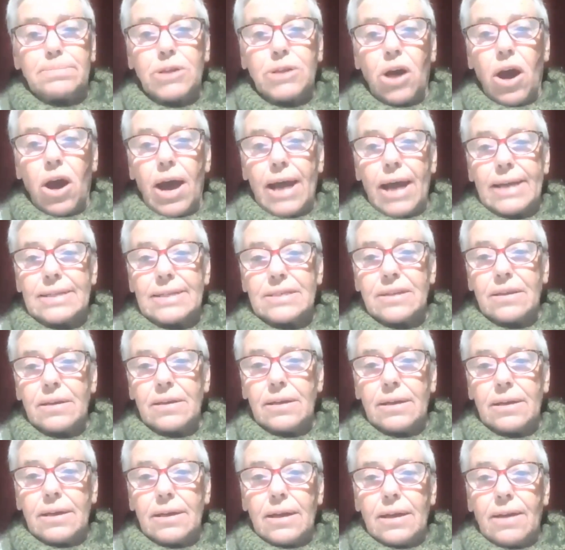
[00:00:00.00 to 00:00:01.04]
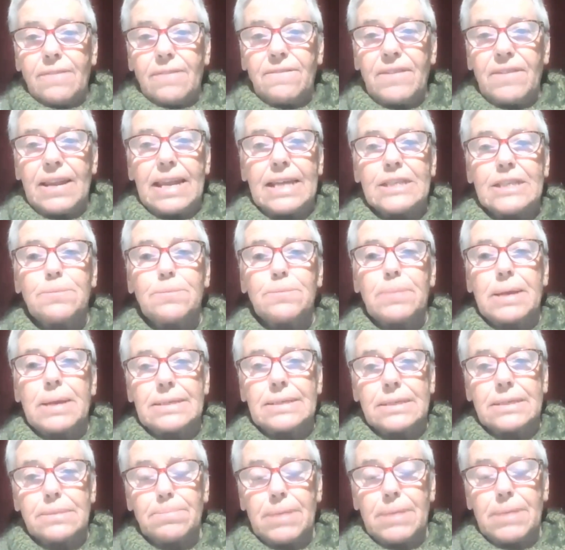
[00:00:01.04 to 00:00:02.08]
Pride for
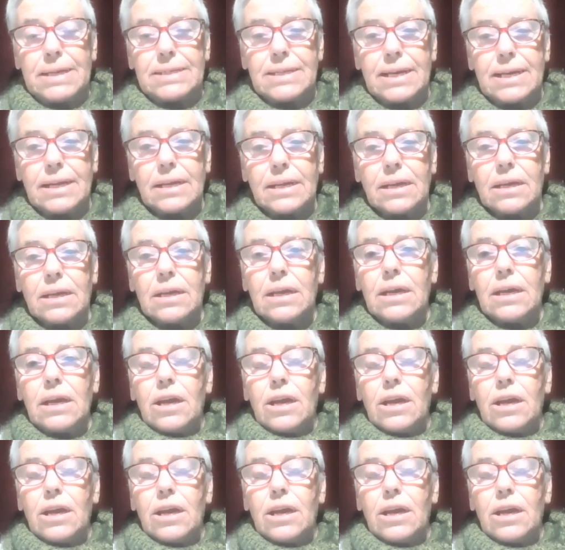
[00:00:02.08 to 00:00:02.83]
Lesbians meeting